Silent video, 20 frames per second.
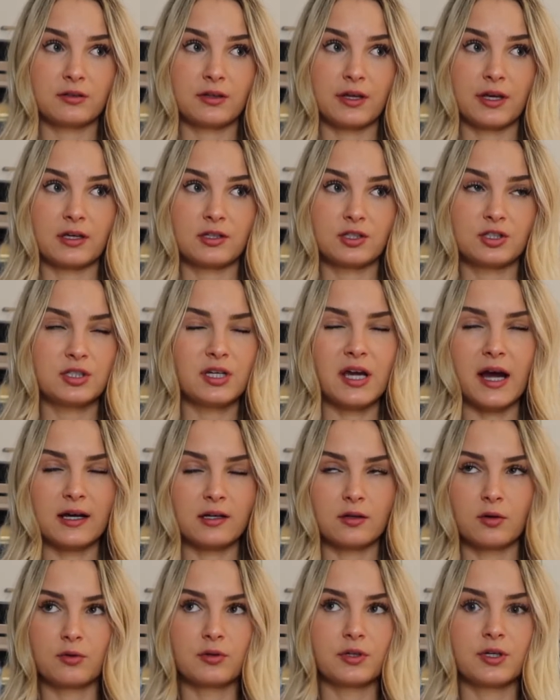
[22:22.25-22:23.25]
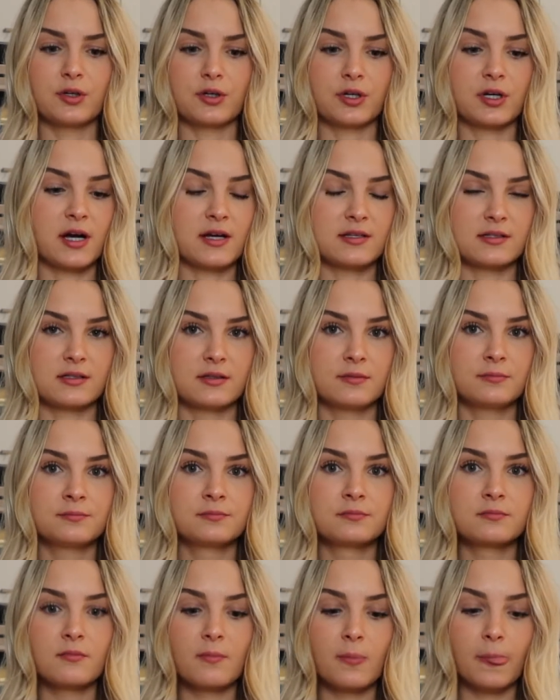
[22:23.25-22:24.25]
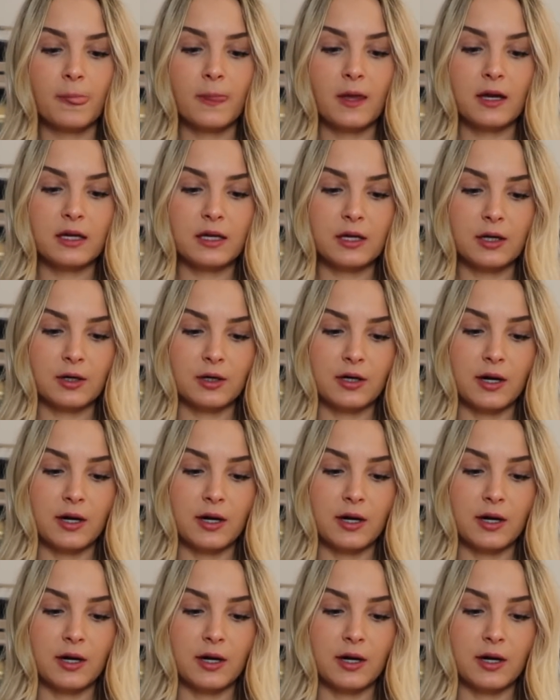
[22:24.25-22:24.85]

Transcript: like, she had only her cousin here.